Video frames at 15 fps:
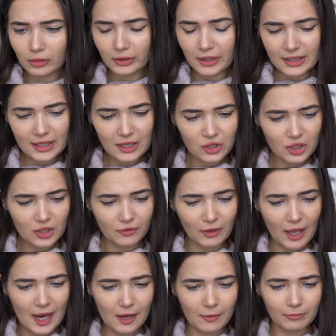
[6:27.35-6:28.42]
This has just
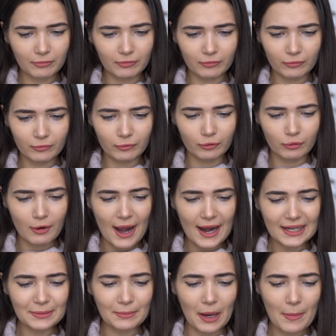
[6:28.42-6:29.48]
like
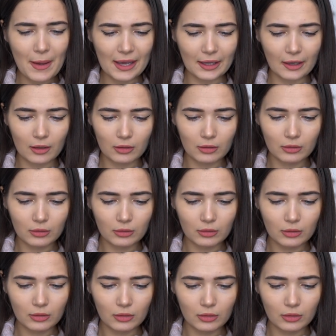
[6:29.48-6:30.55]
wrecked my packet.
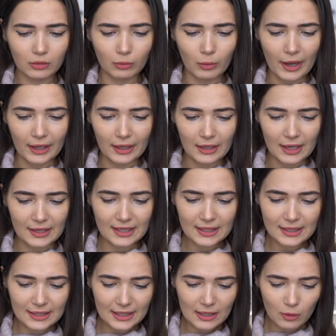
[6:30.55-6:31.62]
Wait, has it
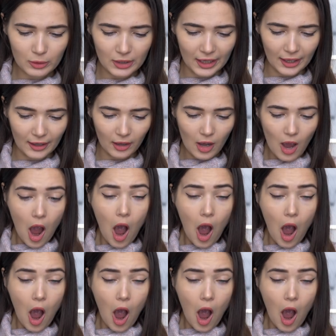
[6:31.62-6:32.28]
sealed it?